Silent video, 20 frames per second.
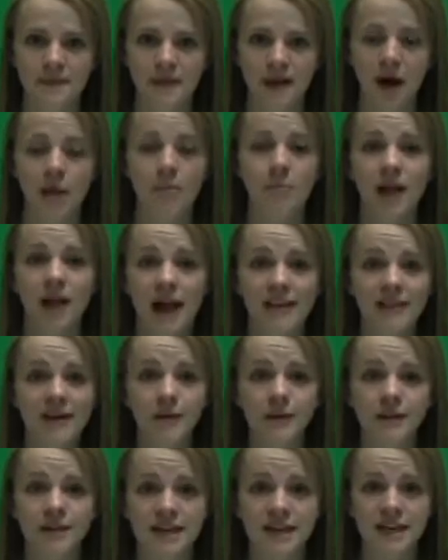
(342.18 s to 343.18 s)
Apply the
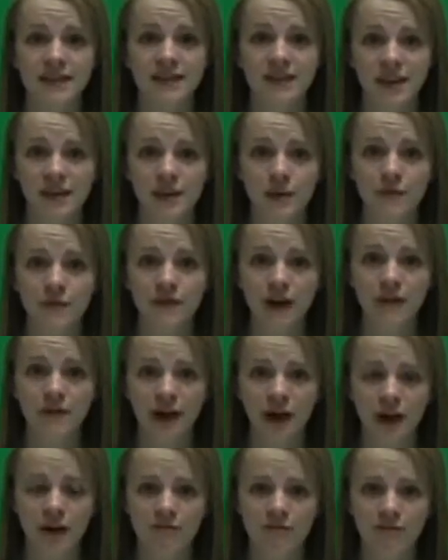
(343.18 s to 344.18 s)
critique that you found
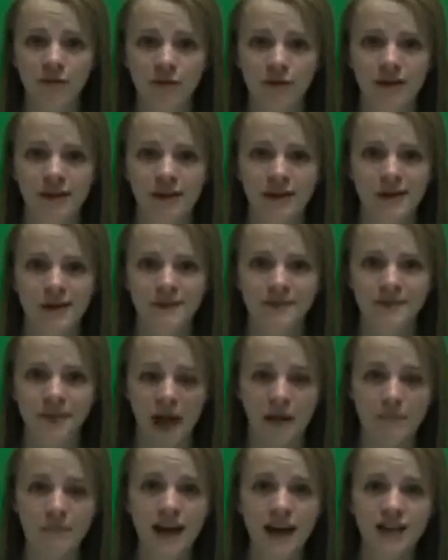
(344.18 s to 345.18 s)
helpful,
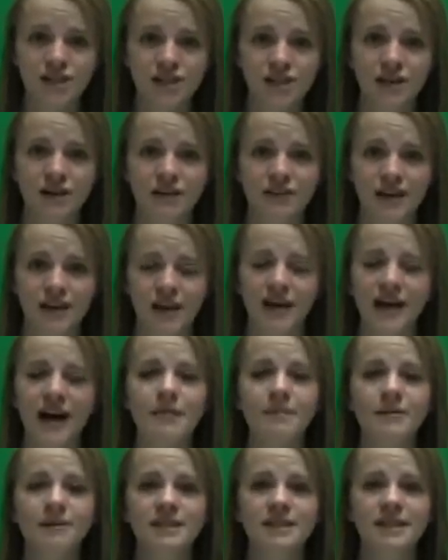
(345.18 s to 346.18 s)
and make sure that you're
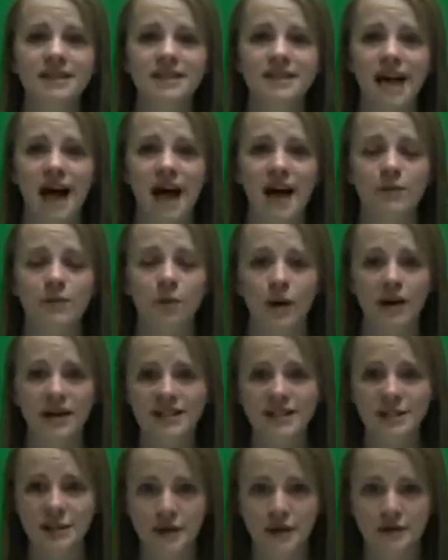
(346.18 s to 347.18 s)
able to decide what
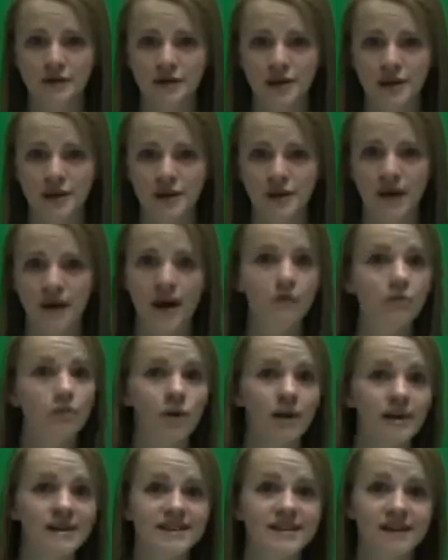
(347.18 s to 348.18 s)
is good for you and
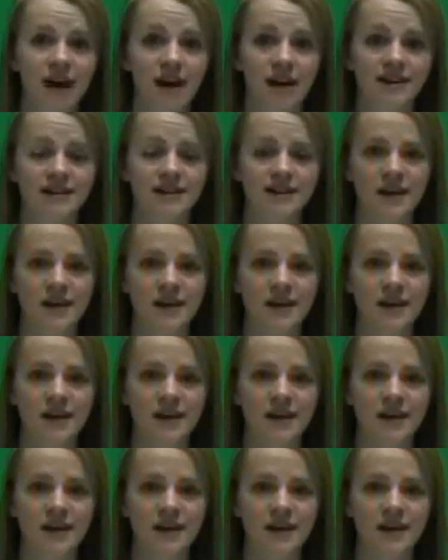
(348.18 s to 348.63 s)
what is not.